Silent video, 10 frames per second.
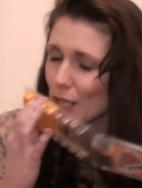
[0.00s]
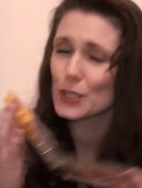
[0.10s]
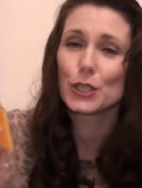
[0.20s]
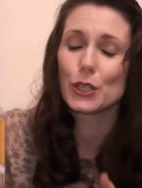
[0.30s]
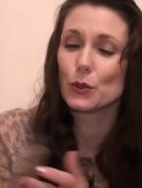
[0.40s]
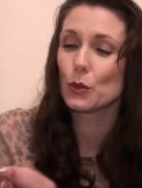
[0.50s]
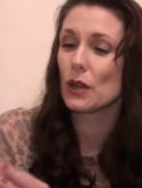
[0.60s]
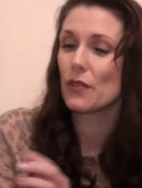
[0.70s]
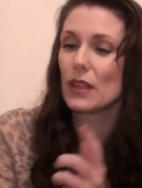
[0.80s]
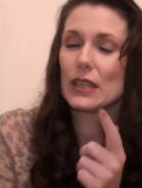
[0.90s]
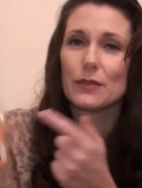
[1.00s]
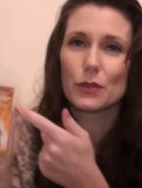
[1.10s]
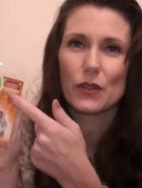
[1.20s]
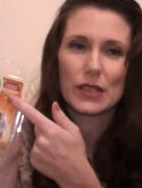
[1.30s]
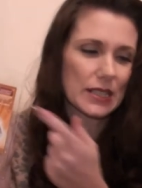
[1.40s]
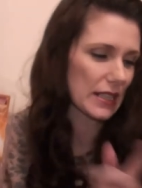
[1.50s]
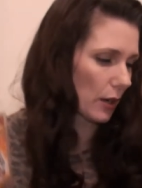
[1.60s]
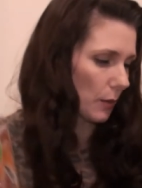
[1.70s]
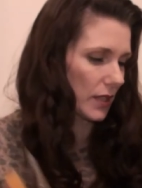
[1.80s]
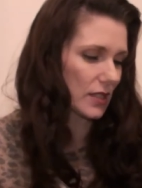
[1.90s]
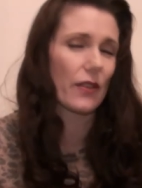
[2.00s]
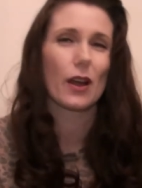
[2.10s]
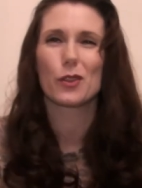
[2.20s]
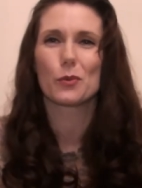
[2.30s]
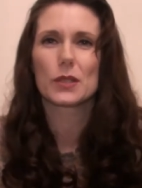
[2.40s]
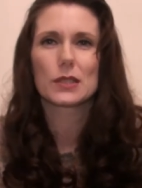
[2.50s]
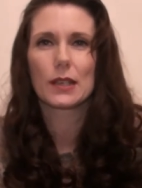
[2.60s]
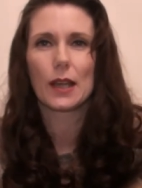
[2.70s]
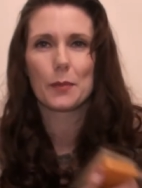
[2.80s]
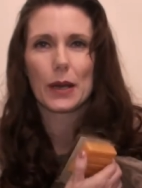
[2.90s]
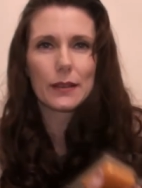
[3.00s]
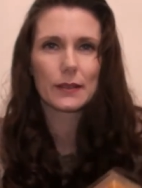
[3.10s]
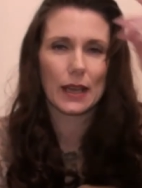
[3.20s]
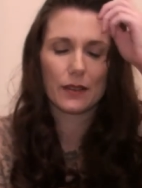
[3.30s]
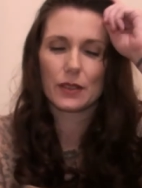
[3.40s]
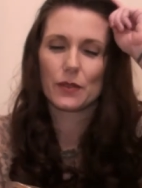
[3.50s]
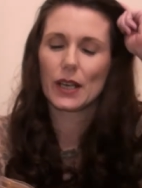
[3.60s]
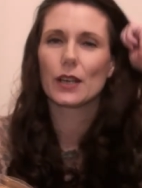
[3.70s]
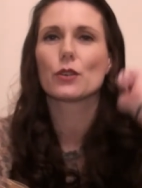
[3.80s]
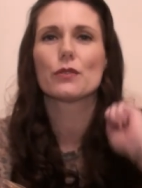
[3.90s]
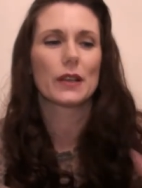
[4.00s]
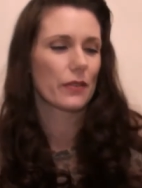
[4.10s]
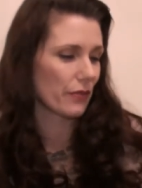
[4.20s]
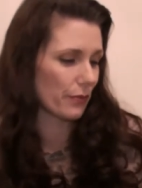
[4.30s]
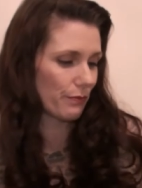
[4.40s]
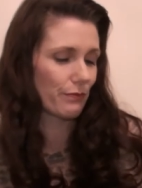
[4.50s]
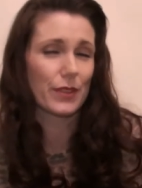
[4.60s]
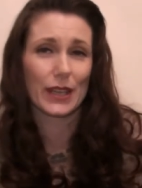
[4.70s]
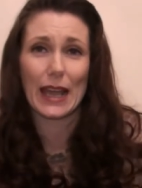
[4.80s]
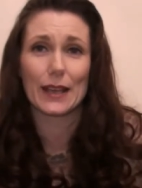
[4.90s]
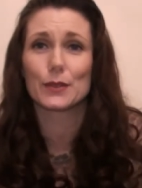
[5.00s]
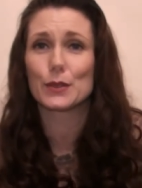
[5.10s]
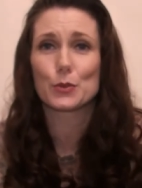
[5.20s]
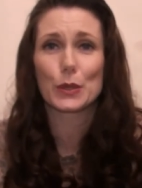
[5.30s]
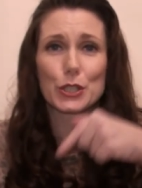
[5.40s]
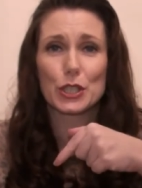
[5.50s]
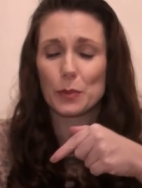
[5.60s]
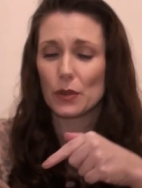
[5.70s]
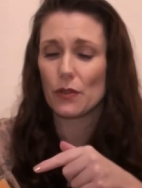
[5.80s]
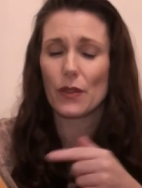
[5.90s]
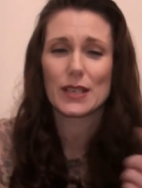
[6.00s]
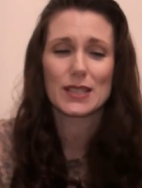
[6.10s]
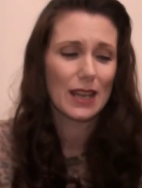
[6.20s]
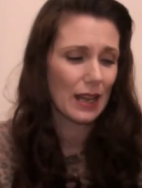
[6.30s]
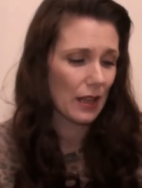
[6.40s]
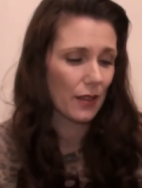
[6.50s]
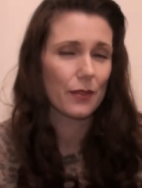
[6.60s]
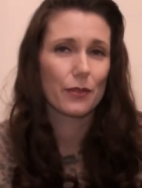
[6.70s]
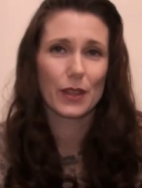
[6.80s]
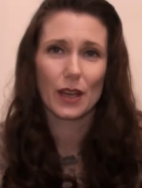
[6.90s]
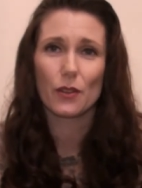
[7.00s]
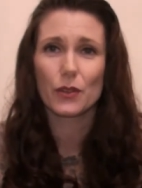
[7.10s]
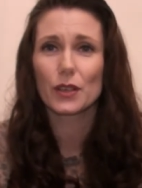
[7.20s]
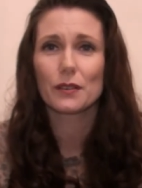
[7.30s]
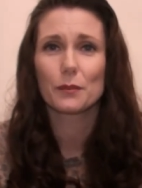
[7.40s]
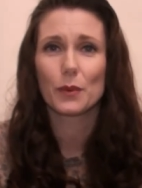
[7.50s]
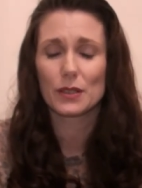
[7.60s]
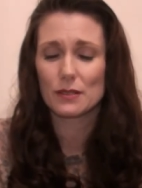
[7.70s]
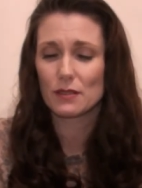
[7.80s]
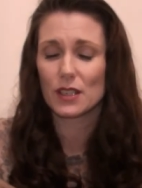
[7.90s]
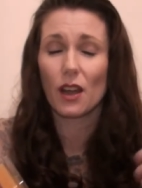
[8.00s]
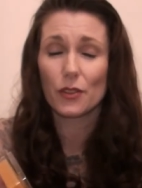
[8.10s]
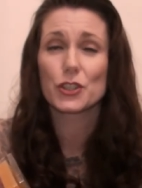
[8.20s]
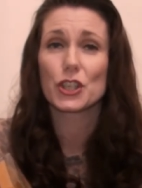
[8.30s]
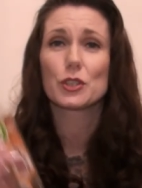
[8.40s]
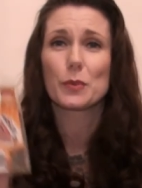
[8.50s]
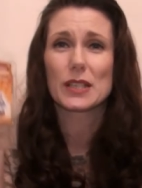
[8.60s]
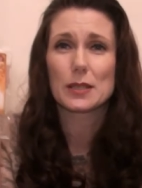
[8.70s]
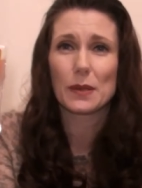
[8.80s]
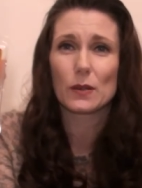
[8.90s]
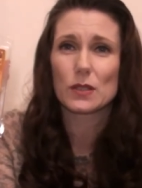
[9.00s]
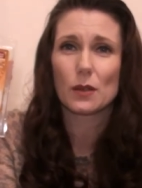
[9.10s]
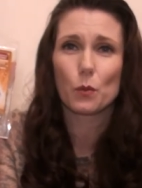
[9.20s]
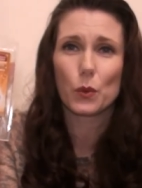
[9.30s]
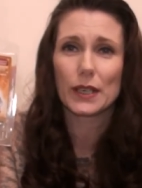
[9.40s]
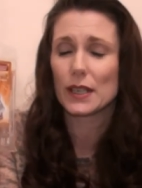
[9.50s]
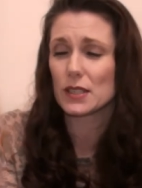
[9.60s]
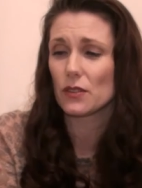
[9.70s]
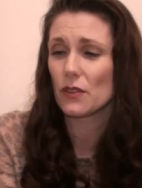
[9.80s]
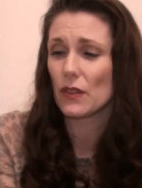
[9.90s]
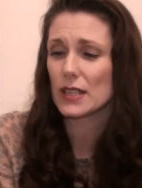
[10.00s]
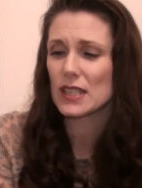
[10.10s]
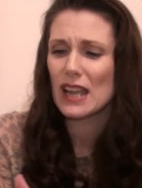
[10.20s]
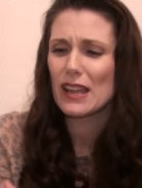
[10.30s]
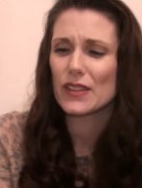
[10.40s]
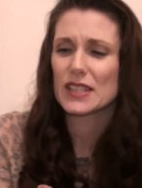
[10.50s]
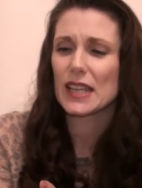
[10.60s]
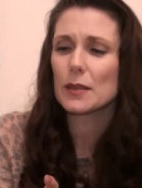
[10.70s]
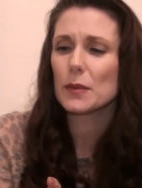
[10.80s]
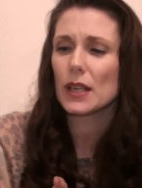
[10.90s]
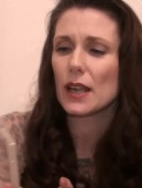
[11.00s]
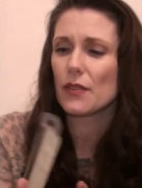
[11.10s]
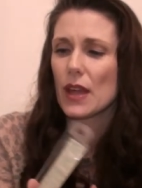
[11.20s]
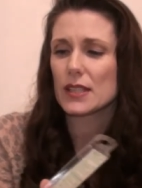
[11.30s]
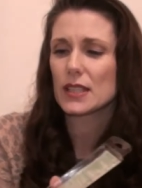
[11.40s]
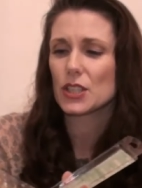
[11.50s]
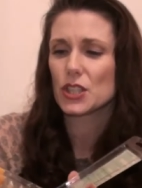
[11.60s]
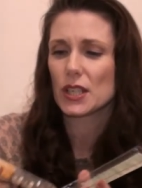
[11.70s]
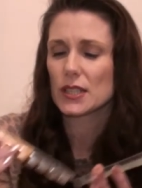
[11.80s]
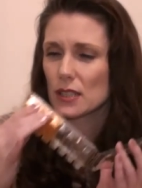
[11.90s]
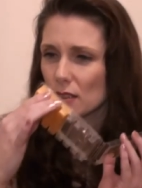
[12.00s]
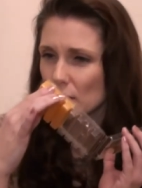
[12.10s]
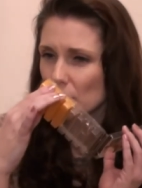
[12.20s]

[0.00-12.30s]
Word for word: do you know, even though this is Airwicks and that other one's like a brand that I've never heard of and the candle is way cheaper than this, the other one, the other gingerbread smells way nicer than this. The cinnamon in this is just,